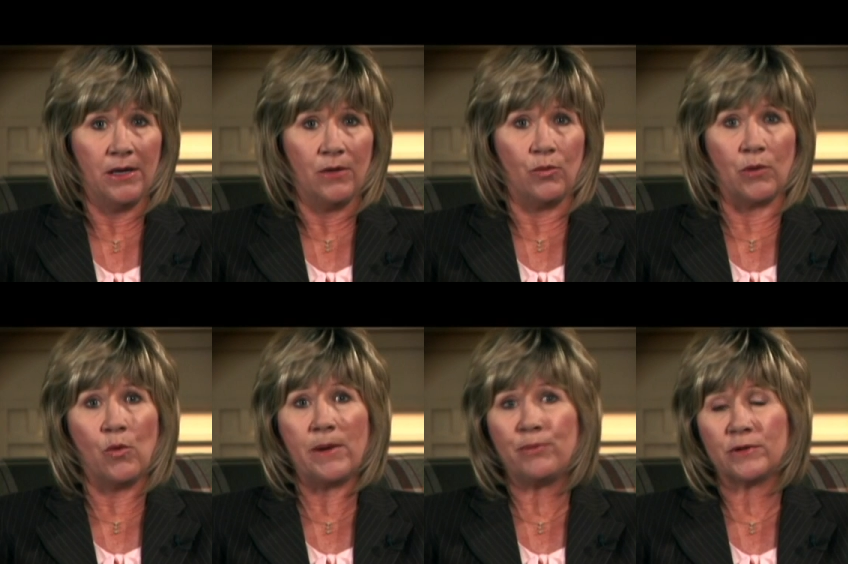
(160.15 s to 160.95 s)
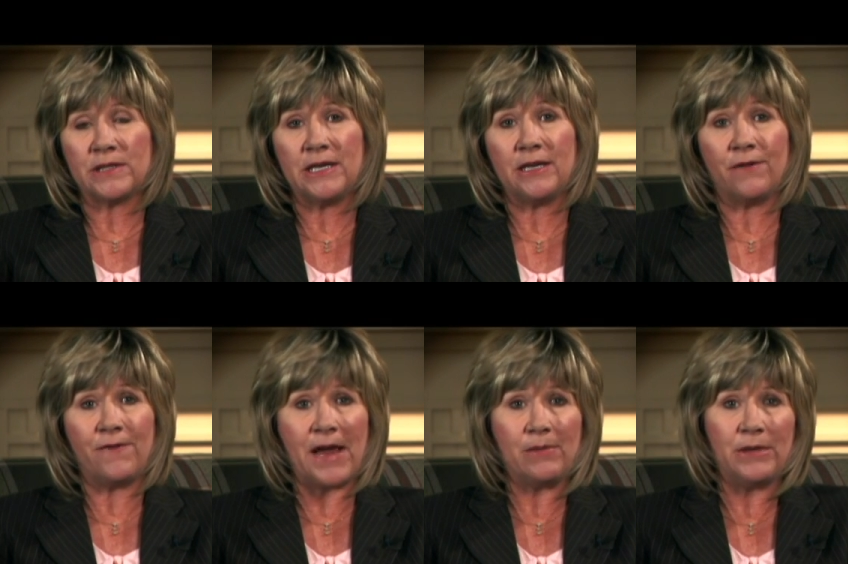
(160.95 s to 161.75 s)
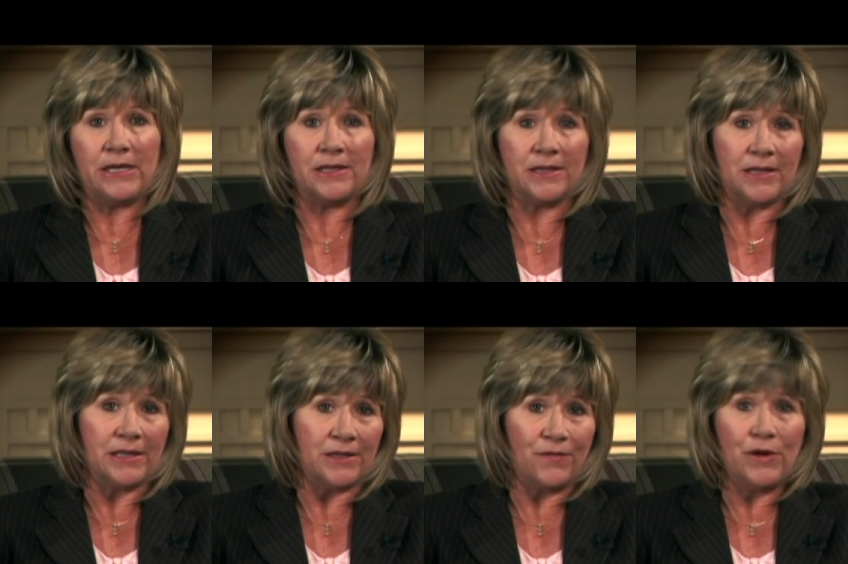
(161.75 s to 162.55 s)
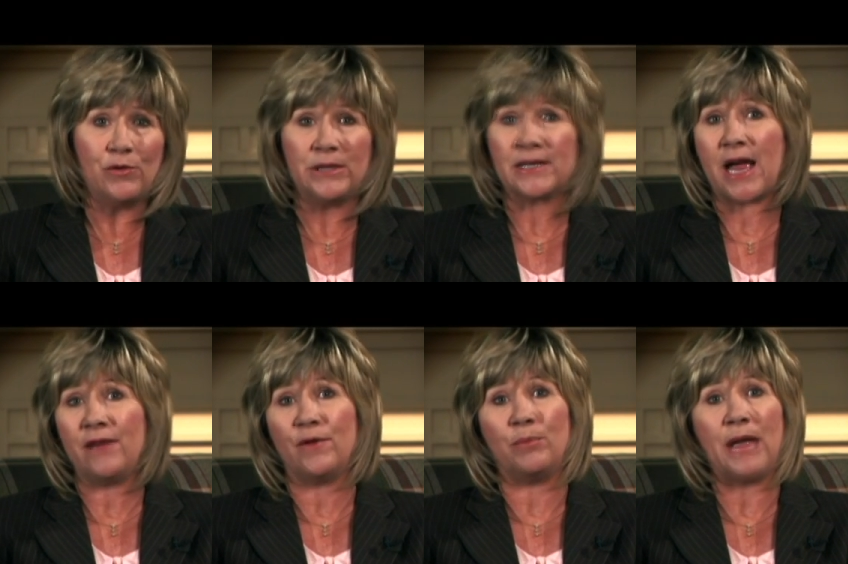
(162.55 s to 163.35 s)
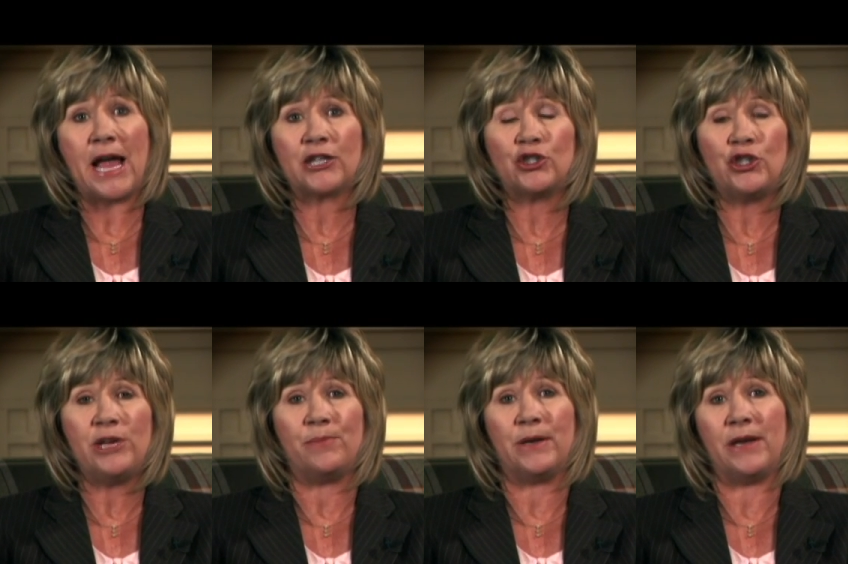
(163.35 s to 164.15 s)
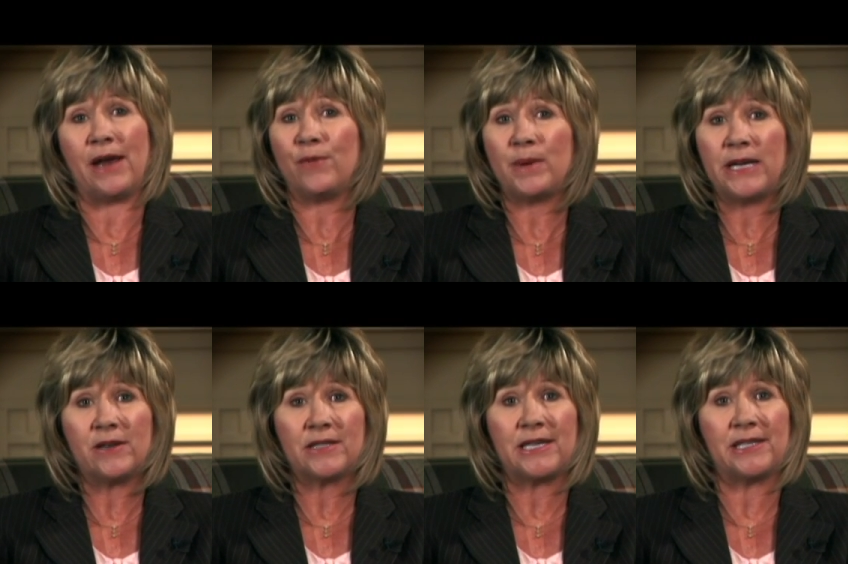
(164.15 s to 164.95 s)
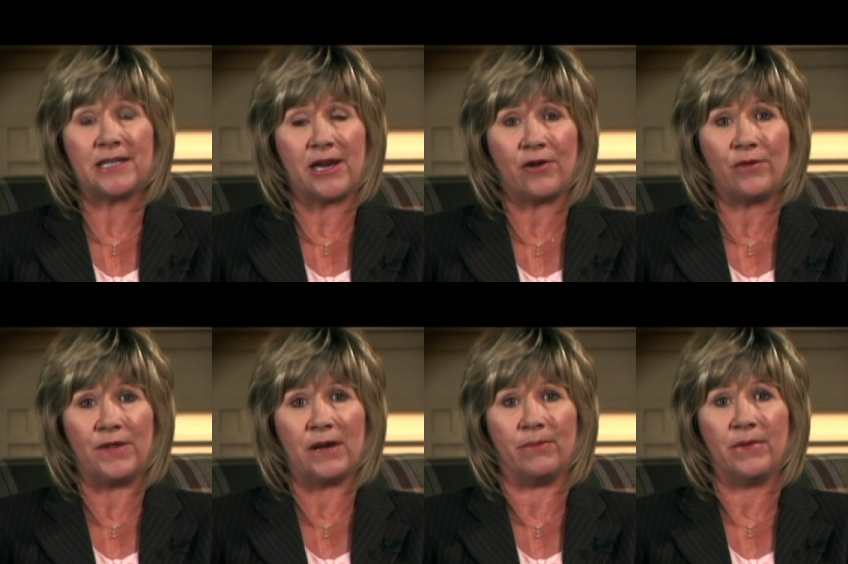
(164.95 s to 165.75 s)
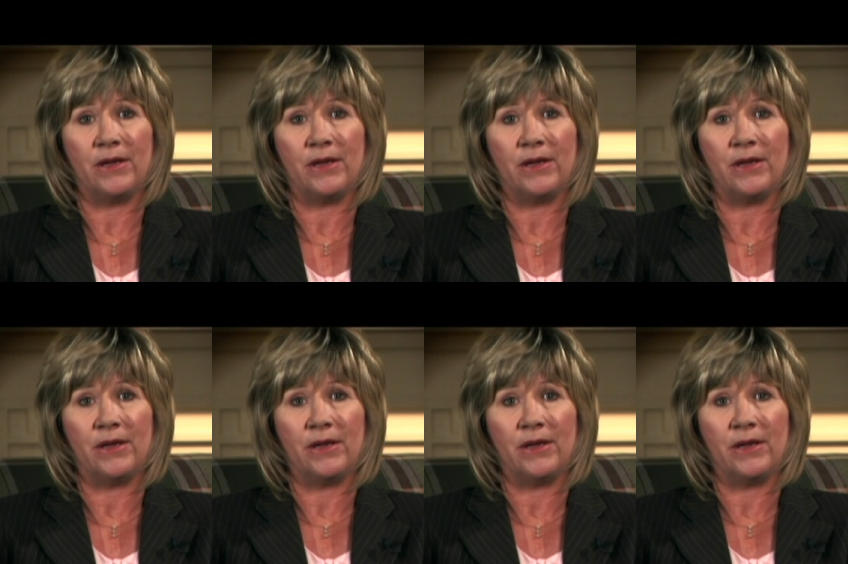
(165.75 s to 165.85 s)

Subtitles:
where one person in a family is viewed as kind of a black sheep and everybody else takes care of them.